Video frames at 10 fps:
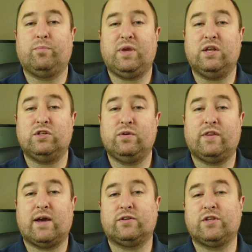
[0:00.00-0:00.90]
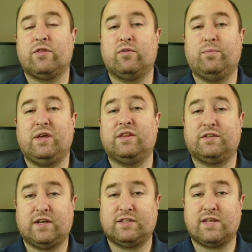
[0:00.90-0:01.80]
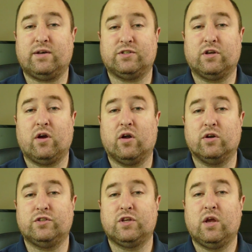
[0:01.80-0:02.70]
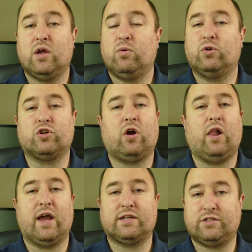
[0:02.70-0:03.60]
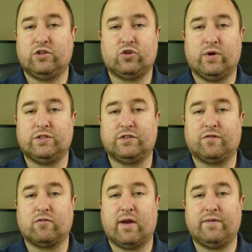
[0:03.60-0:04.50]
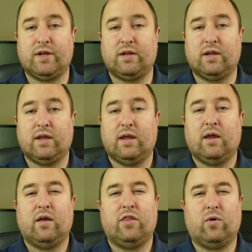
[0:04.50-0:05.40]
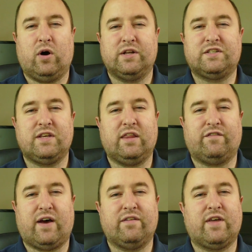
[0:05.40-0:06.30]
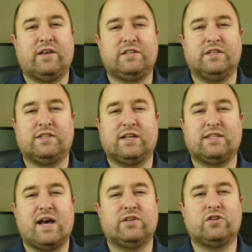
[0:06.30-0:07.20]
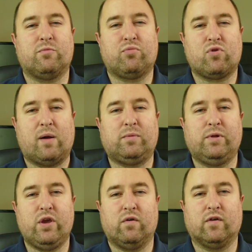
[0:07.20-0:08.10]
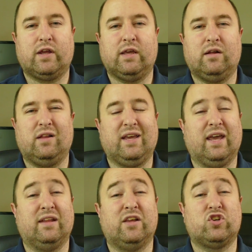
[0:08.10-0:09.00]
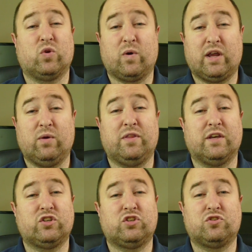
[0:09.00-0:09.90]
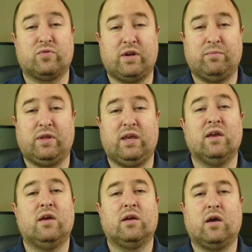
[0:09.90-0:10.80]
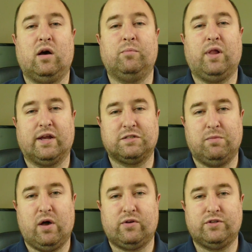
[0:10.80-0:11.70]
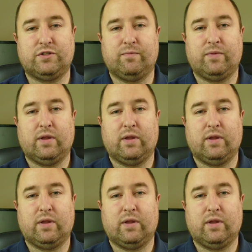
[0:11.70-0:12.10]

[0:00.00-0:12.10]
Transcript: P2000 through P6000 cards, which are all excellent choices for Revit. Though honestly, the 5000 and 6000 are probably overkill, again, unless you're working with extremely complex models.